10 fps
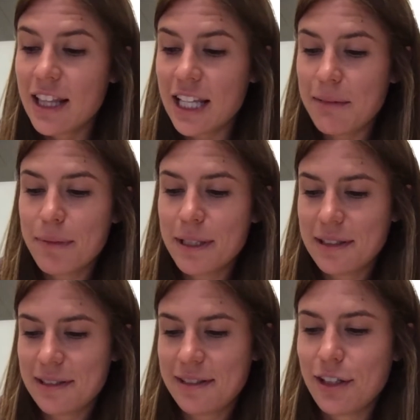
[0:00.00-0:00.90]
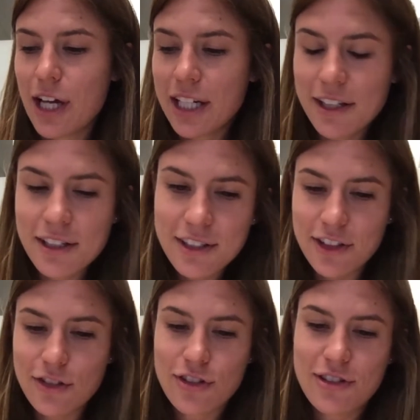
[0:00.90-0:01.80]
But a lot of the
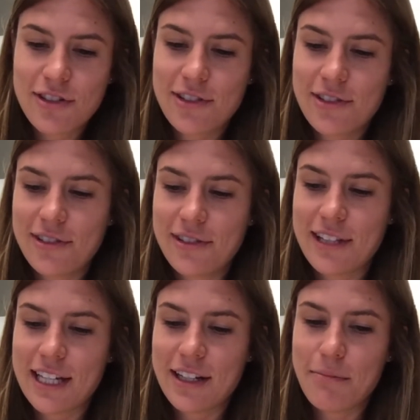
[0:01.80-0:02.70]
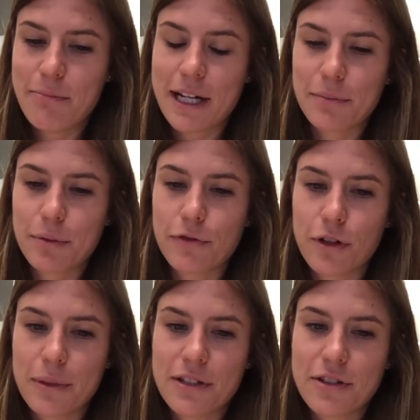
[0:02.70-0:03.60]
decisions that impact
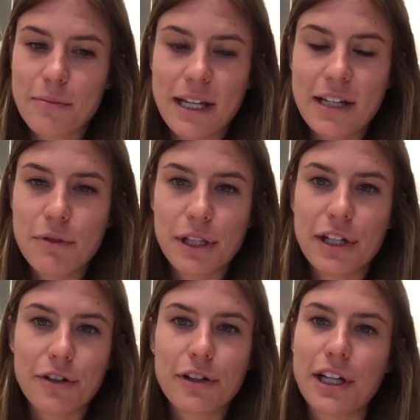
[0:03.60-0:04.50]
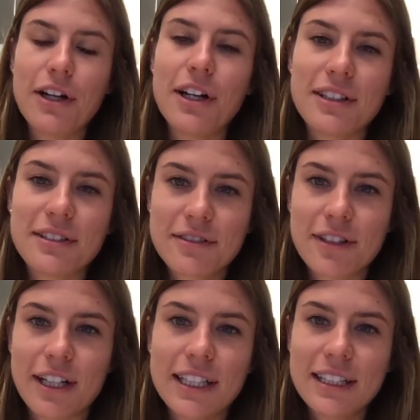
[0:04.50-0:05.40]
performance are made really early on, right?